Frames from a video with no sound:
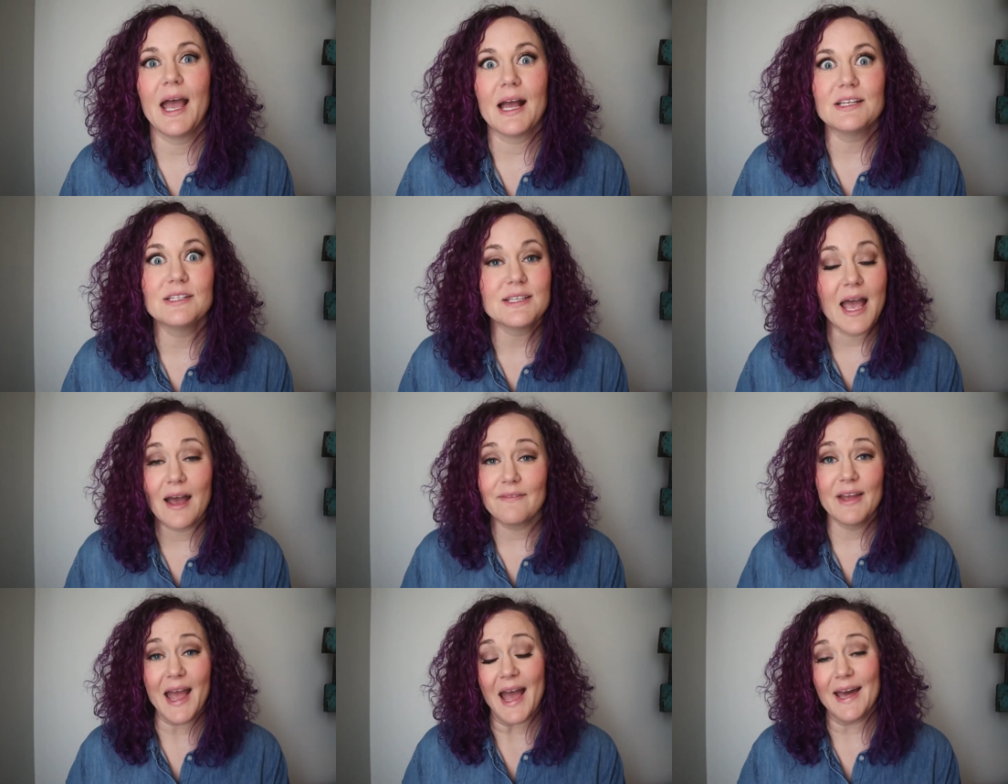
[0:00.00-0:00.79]
I just
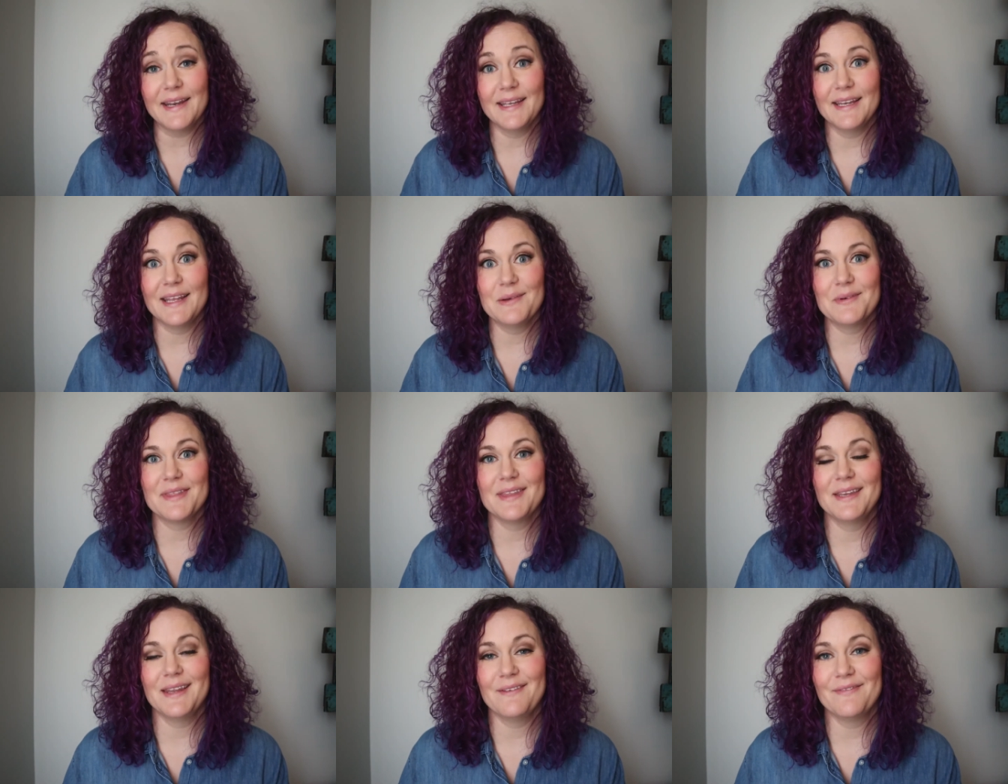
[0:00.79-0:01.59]
haven't had any
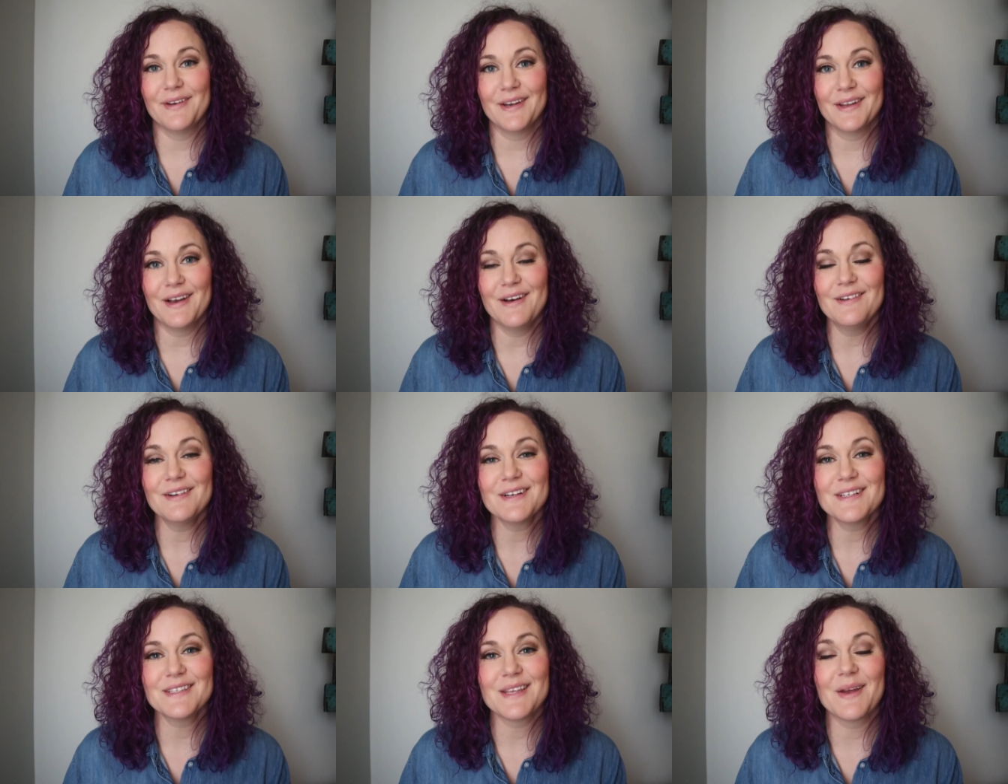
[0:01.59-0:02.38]
with any fun
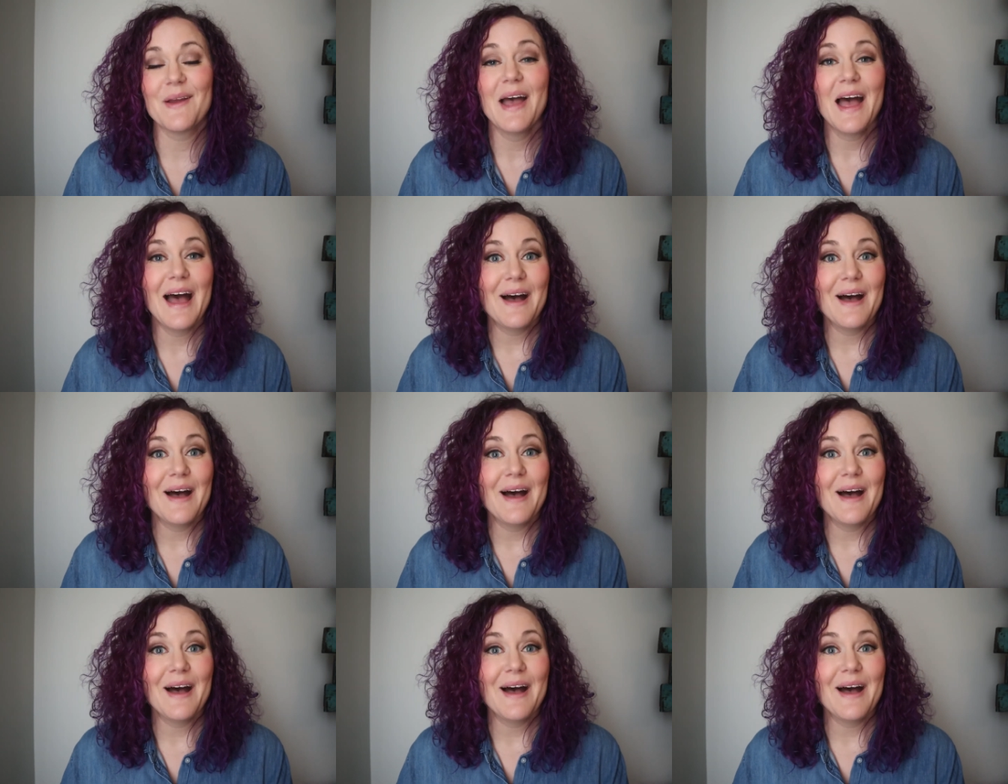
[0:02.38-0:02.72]
colors, so I